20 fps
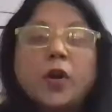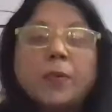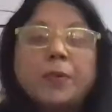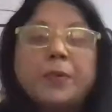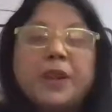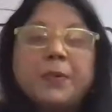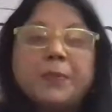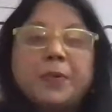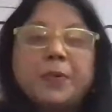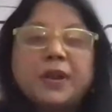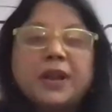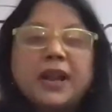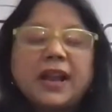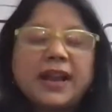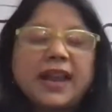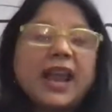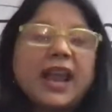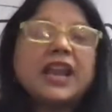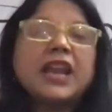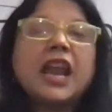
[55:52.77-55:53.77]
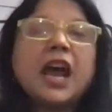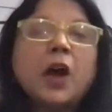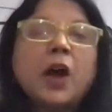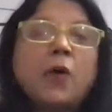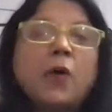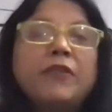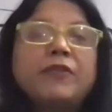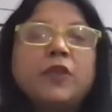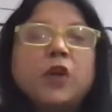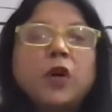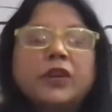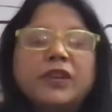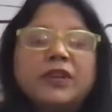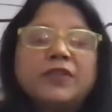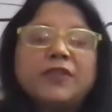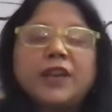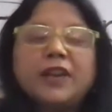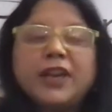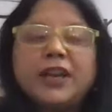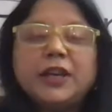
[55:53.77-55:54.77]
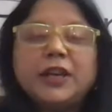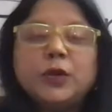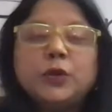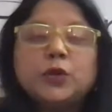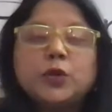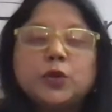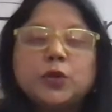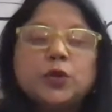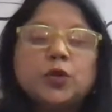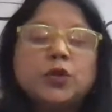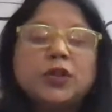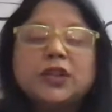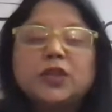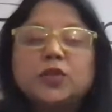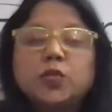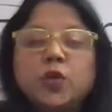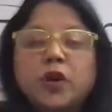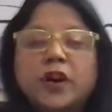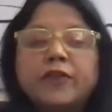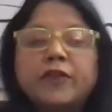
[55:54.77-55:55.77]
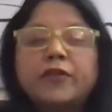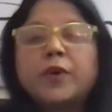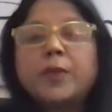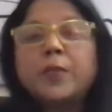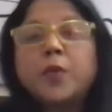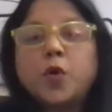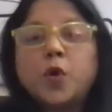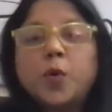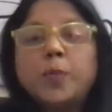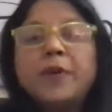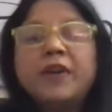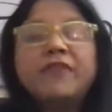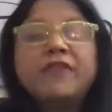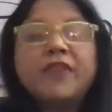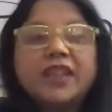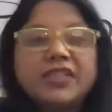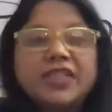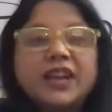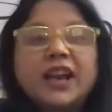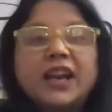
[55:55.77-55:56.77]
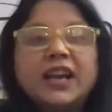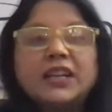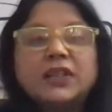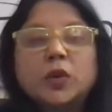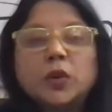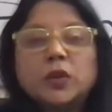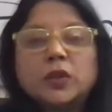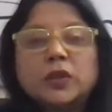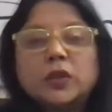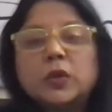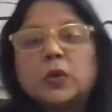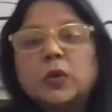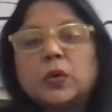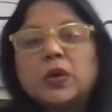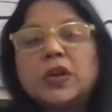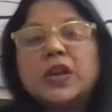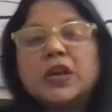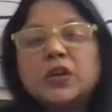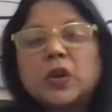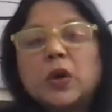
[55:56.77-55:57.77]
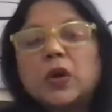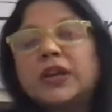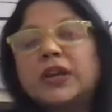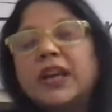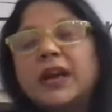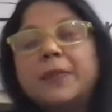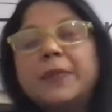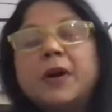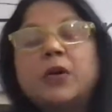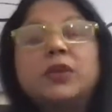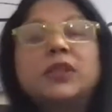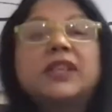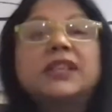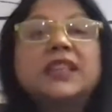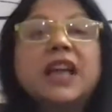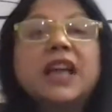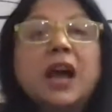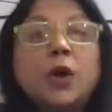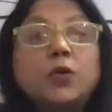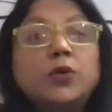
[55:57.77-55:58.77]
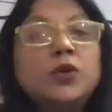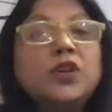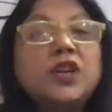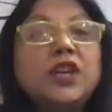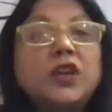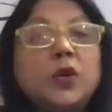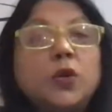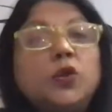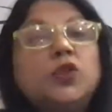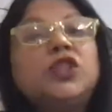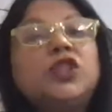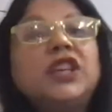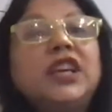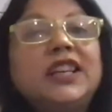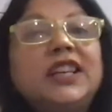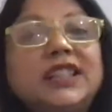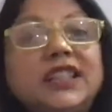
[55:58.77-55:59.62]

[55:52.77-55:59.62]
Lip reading: of people, again, now I've gotten very used to this work from home, and Vandana is also talking about this, how to negotiate